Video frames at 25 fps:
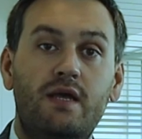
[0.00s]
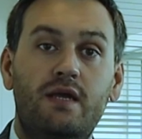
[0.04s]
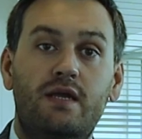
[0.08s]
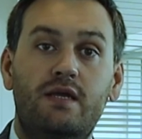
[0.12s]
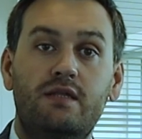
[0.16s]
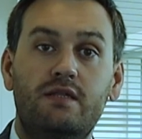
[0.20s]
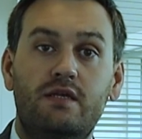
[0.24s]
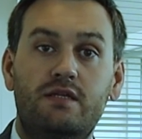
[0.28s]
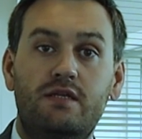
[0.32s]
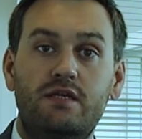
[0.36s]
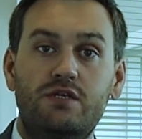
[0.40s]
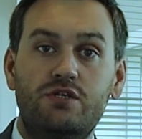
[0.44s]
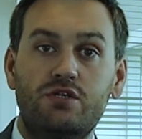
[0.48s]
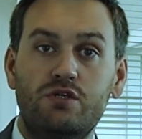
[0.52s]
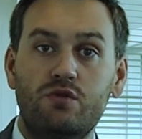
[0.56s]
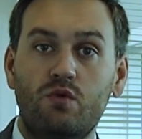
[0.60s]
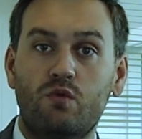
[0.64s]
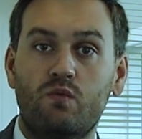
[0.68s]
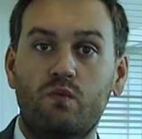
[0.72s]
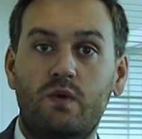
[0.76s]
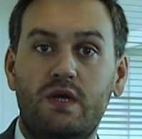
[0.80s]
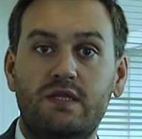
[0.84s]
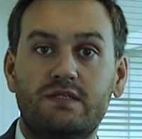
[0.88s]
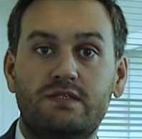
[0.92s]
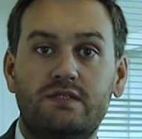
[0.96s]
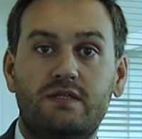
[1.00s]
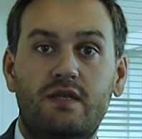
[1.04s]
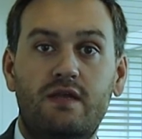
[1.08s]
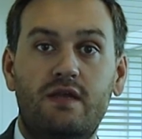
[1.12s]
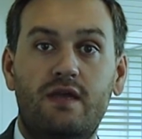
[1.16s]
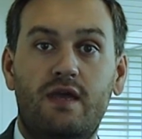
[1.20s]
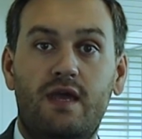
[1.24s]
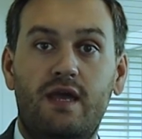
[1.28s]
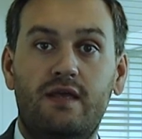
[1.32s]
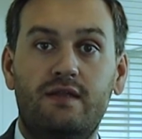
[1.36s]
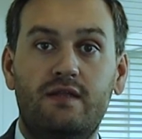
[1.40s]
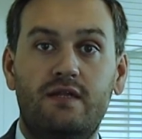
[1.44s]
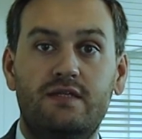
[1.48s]
In addition, on
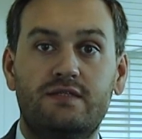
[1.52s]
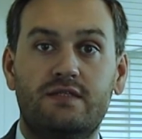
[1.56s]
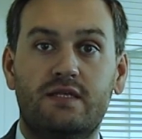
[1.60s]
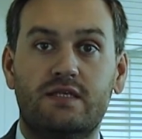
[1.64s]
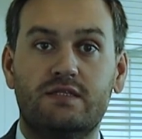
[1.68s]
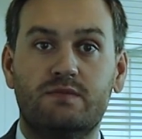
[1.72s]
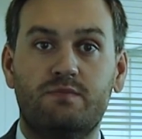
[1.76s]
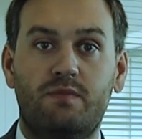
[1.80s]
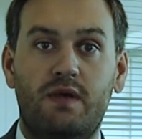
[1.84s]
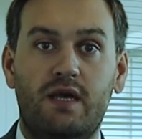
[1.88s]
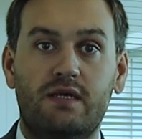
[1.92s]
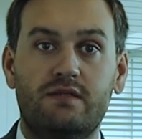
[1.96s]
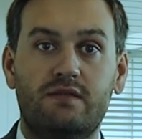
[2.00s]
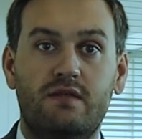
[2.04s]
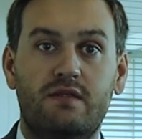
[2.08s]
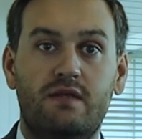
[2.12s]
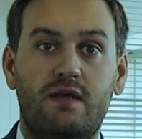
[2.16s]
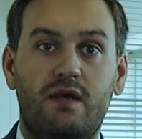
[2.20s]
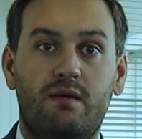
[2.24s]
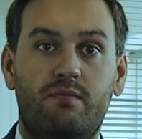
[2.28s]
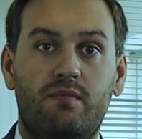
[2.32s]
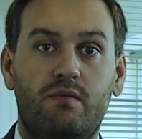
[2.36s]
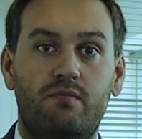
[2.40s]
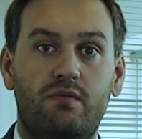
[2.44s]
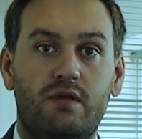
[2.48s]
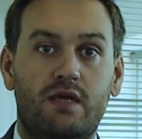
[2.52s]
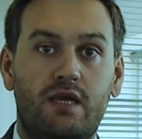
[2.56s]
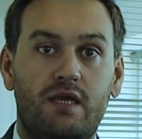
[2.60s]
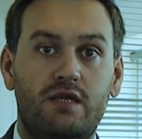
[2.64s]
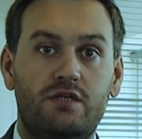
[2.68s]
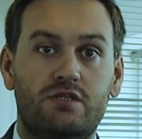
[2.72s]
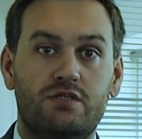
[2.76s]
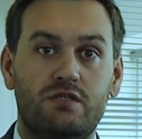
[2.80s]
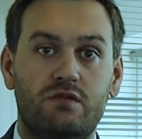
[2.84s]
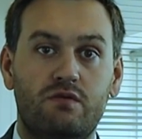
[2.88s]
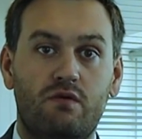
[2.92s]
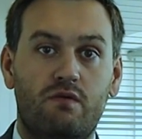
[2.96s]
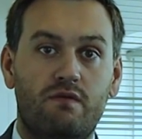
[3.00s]
Wednesday, analysts expect the
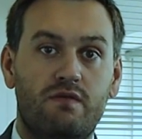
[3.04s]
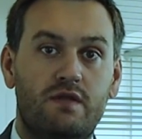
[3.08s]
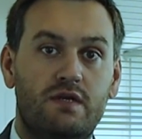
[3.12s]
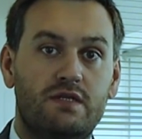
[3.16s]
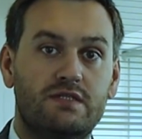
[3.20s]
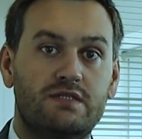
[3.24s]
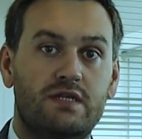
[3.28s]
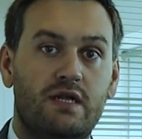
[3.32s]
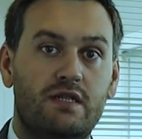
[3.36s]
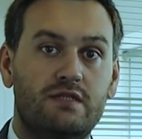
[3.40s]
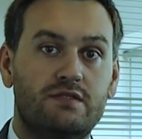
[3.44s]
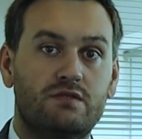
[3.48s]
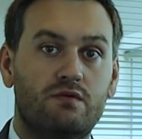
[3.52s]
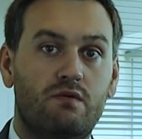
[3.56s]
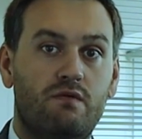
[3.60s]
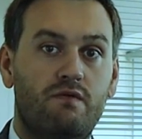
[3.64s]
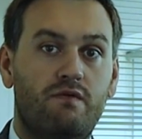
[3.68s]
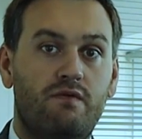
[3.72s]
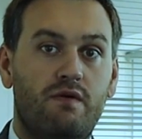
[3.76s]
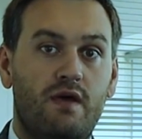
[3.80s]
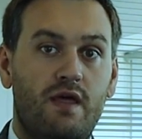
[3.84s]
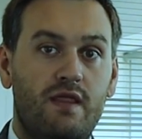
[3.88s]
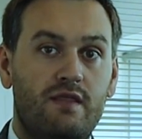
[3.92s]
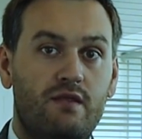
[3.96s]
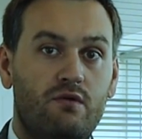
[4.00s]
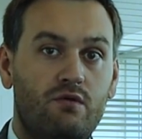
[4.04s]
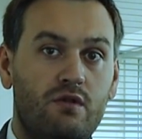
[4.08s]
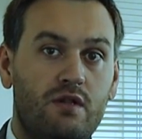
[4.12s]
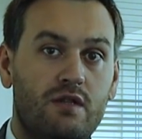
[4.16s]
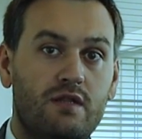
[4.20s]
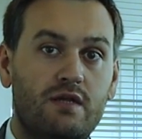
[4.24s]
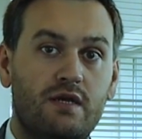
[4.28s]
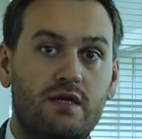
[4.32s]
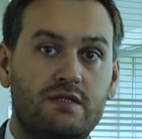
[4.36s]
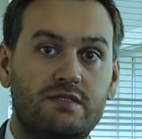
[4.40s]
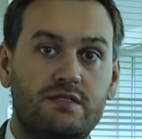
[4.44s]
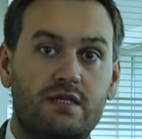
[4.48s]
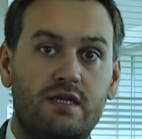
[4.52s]
publication of the results of annual
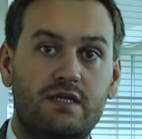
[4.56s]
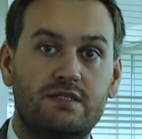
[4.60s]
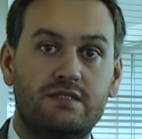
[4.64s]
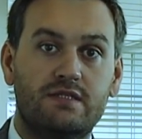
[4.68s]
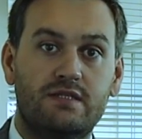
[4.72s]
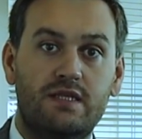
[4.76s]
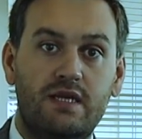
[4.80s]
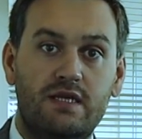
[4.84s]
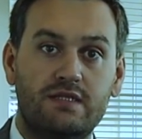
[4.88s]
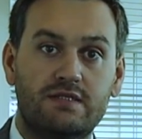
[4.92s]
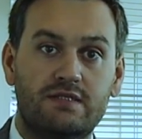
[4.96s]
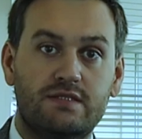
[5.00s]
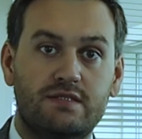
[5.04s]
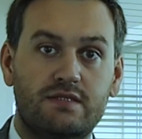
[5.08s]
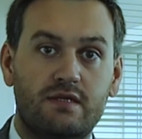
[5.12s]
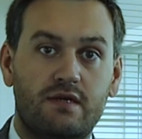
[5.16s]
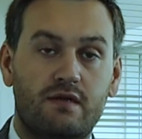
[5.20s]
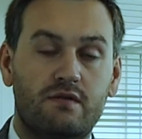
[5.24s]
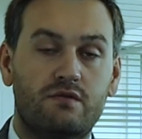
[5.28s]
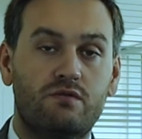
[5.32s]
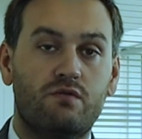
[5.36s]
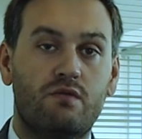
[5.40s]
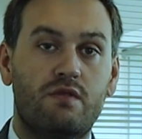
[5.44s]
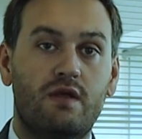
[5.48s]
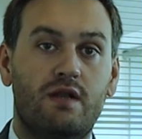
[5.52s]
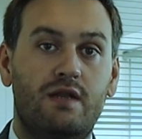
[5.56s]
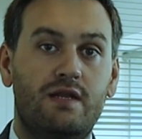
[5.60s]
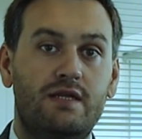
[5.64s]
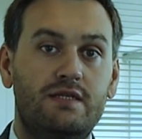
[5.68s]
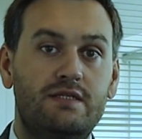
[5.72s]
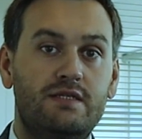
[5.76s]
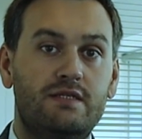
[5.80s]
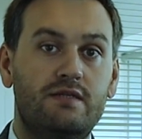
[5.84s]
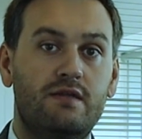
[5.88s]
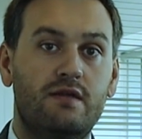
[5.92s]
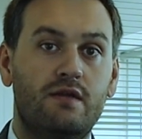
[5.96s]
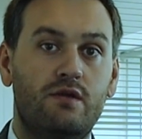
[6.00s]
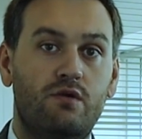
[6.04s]
stress tests to the
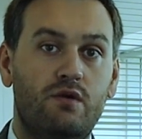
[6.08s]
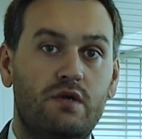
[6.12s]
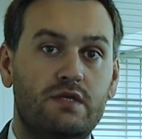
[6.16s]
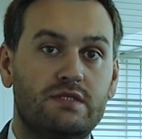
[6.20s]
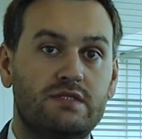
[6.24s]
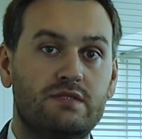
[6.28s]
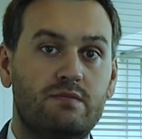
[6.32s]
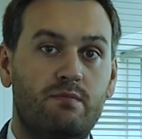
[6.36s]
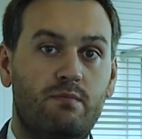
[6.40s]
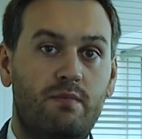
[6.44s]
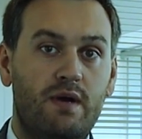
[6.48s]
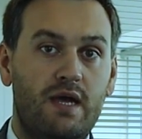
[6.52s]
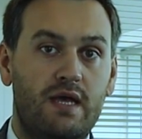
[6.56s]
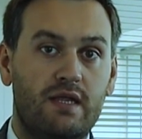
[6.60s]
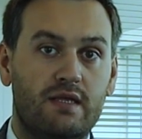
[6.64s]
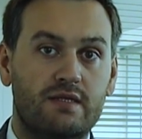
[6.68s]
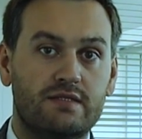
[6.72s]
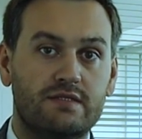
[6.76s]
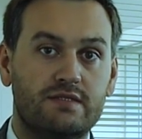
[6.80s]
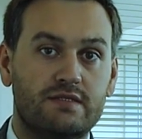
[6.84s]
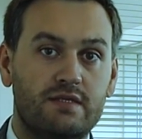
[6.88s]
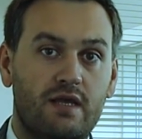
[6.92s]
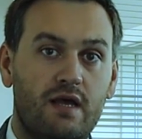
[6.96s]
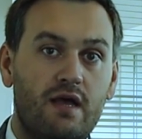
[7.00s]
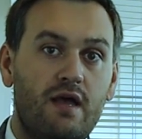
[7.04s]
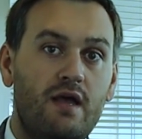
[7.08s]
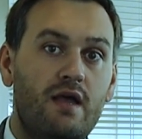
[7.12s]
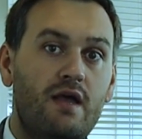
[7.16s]
leading US banks.